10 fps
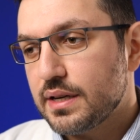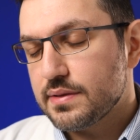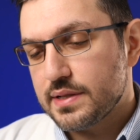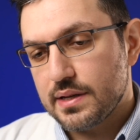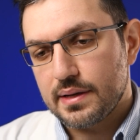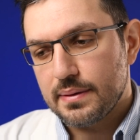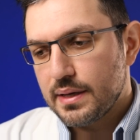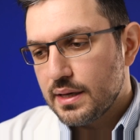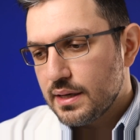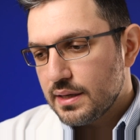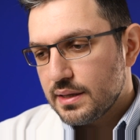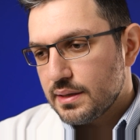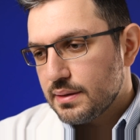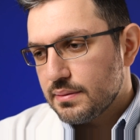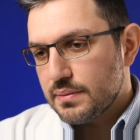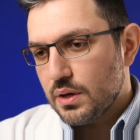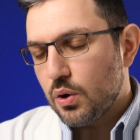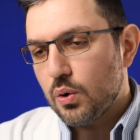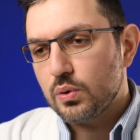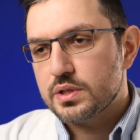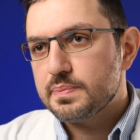There's a whole